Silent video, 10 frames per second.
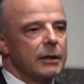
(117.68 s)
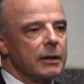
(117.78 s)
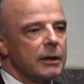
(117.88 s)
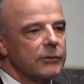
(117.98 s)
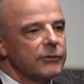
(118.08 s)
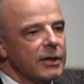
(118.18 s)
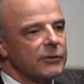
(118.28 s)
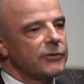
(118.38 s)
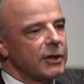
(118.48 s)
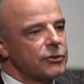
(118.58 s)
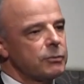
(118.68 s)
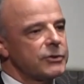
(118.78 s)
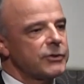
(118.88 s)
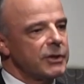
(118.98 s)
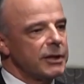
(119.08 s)
He said such
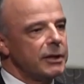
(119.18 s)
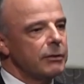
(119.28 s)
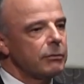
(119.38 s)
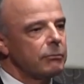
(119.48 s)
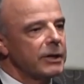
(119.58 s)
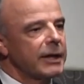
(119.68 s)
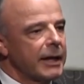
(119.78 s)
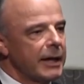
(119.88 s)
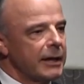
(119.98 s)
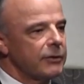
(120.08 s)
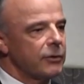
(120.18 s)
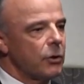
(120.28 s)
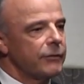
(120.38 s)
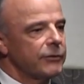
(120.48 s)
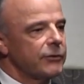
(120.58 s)
was the regard that
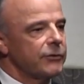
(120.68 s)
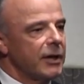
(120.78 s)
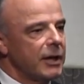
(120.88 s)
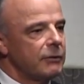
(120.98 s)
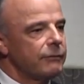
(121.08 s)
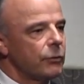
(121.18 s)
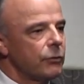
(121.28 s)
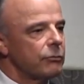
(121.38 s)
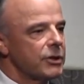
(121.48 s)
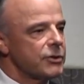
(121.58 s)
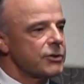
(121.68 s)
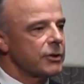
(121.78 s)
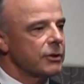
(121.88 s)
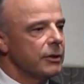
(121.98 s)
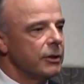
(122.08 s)
officers had for the
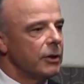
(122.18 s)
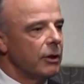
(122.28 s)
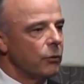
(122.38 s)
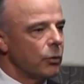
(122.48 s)
risk of